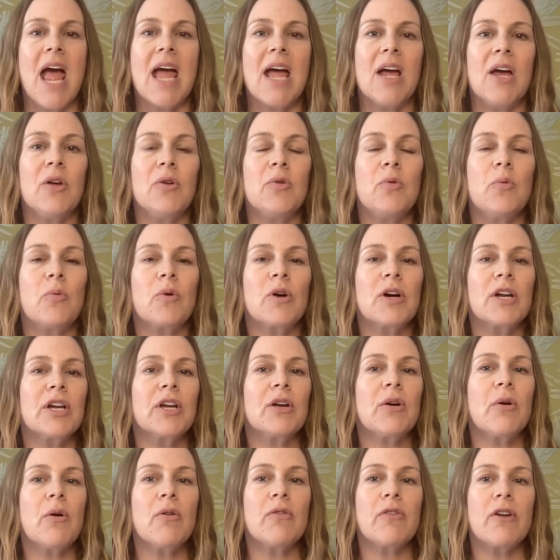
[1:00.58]
And we're going
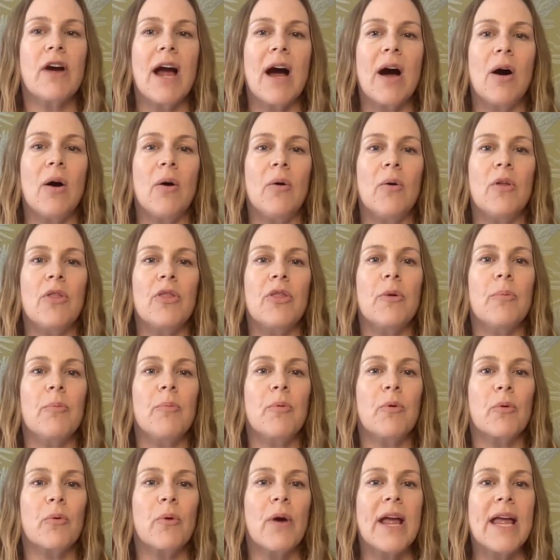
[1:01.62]
to go over how the
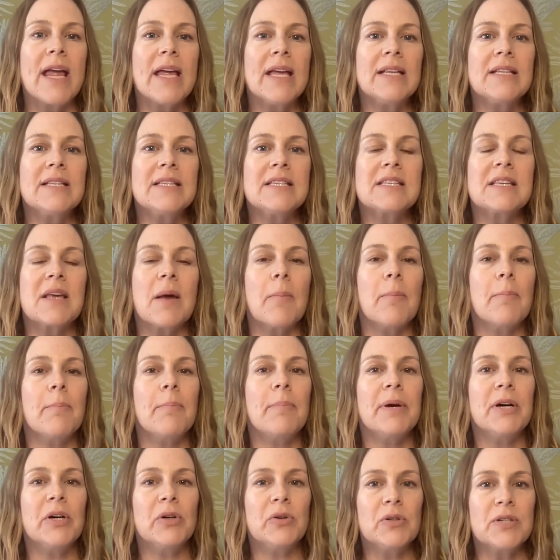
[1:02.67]
brain's
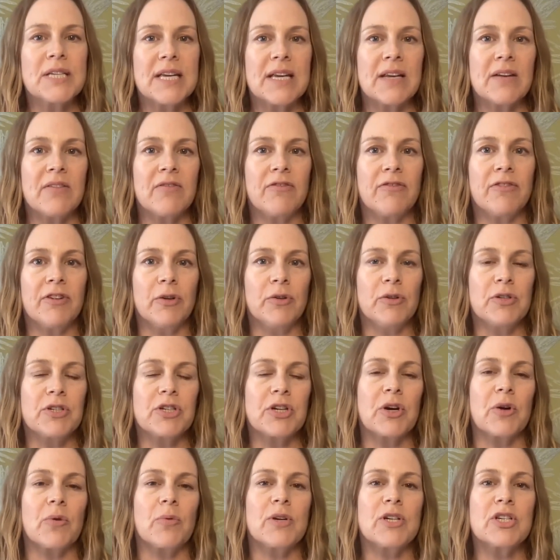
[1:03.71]
built-in
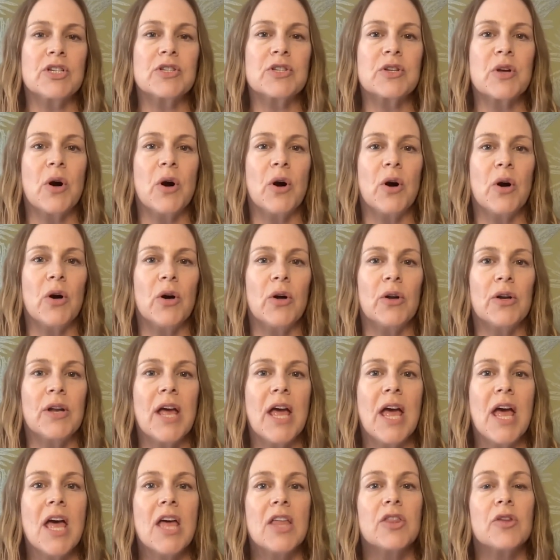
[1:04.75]
filter, which is called
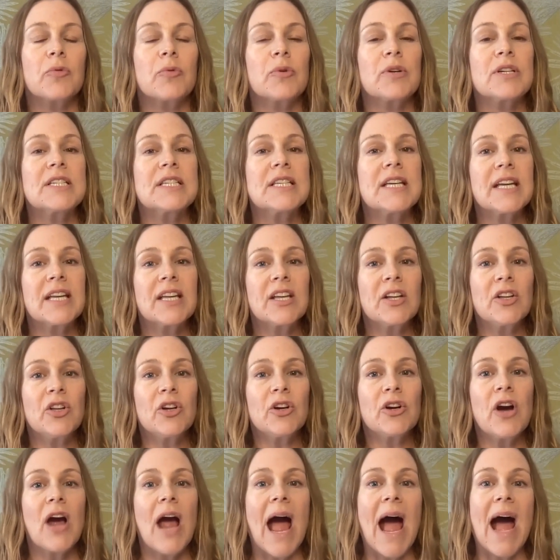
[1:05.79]
the
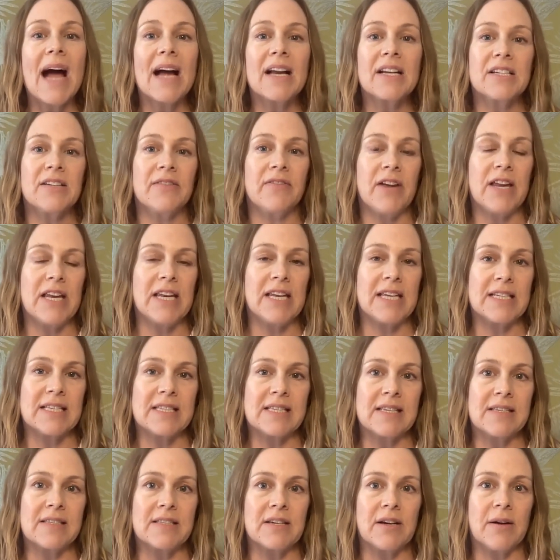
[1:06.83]
reticular activating
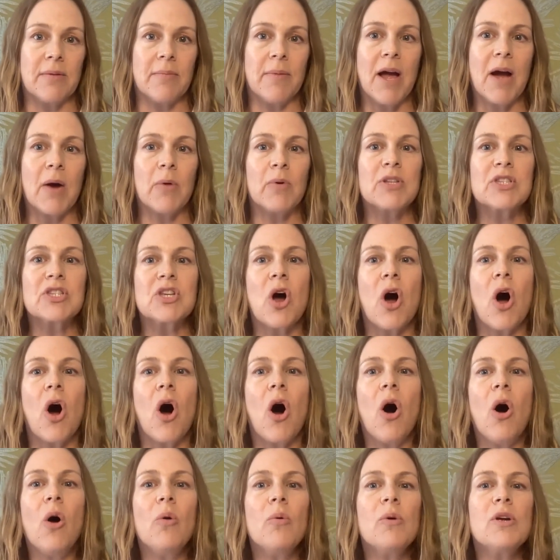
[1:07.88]
system, how it's
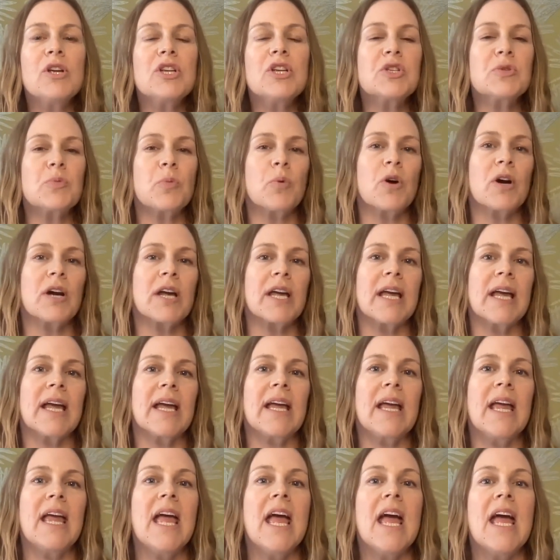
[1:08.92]
always
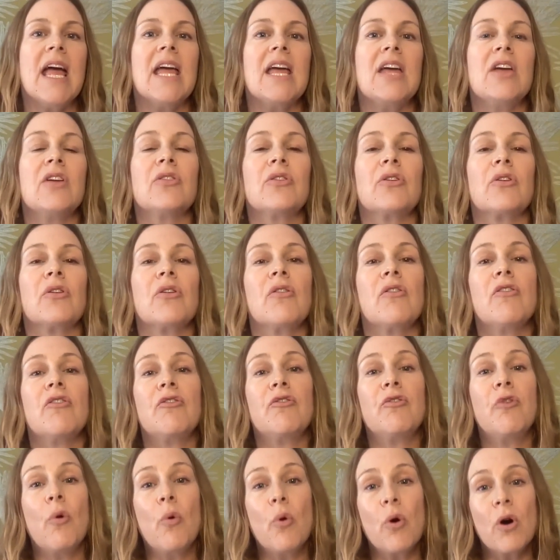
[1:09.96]
working either
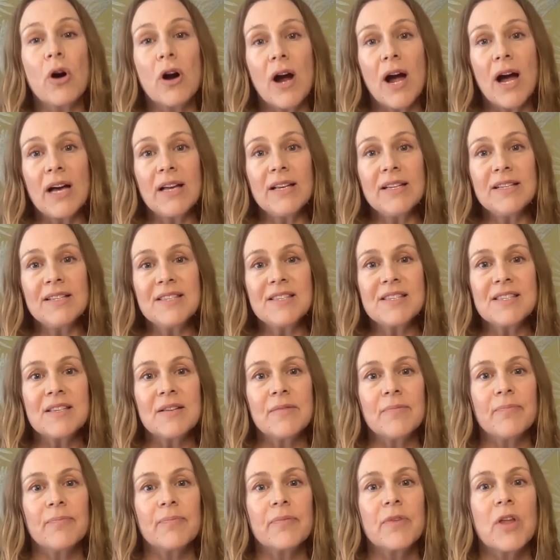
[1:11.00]
for us